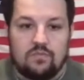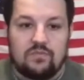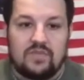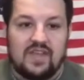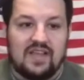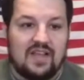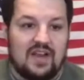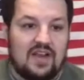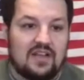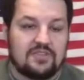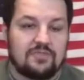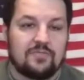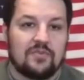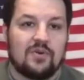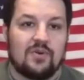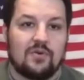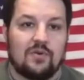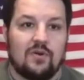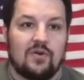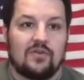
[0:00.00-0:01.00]
being an
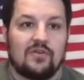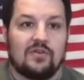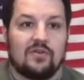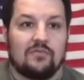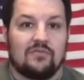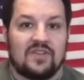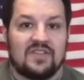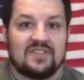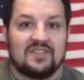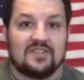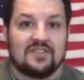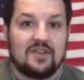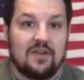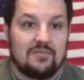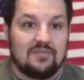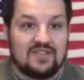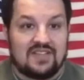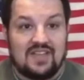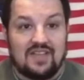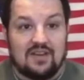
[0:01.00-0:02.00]
entrepreneur, owning your own business
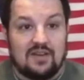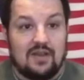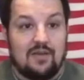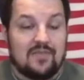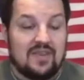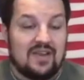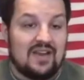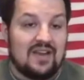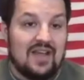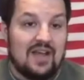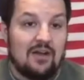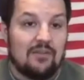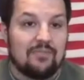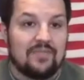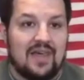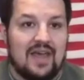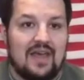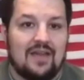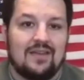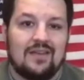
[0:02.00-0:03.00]
can come in and help
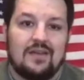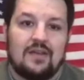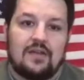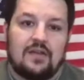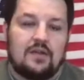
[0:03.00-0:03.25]
that.